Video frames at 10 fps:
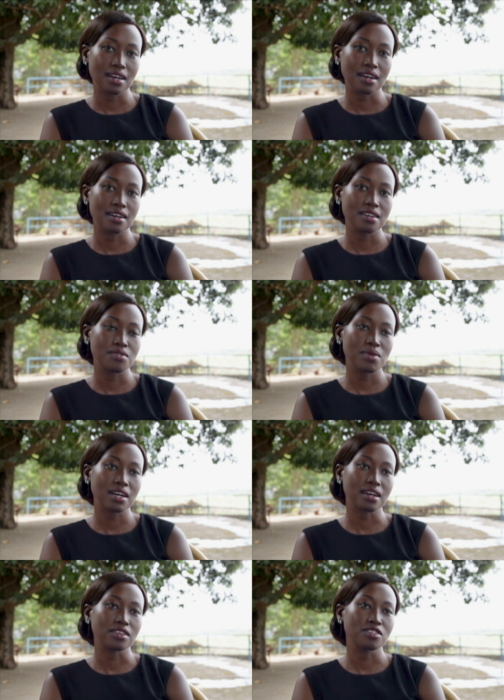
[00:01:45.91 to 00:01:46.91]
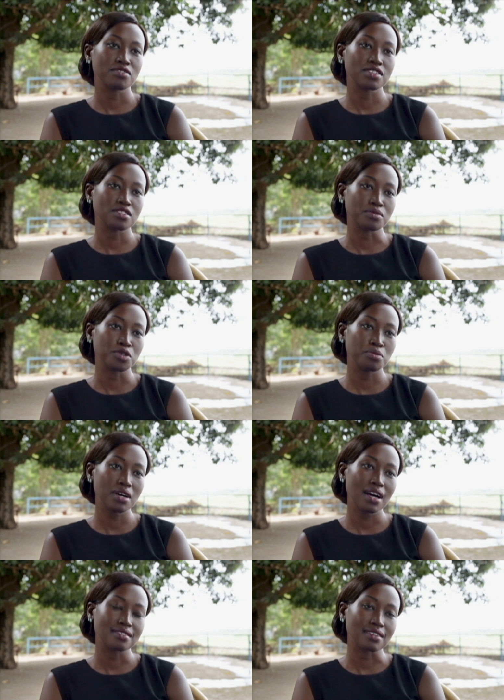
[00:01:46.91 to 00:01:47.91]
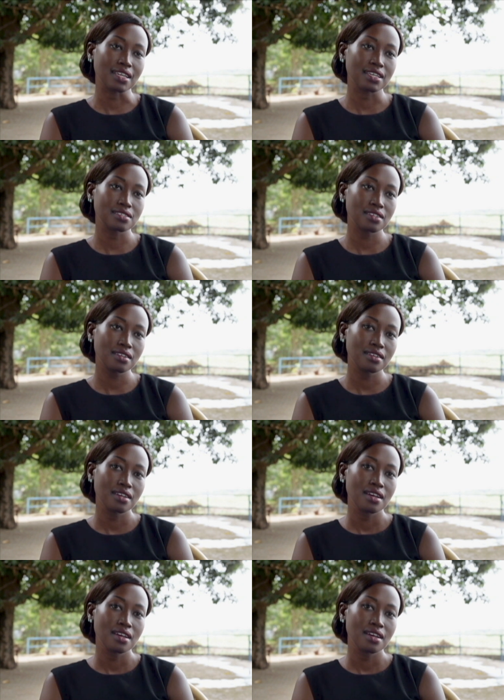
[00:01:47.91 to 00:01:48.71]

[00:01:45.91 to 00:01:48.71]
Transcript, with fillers: I work at the University of Juba as a lecturer.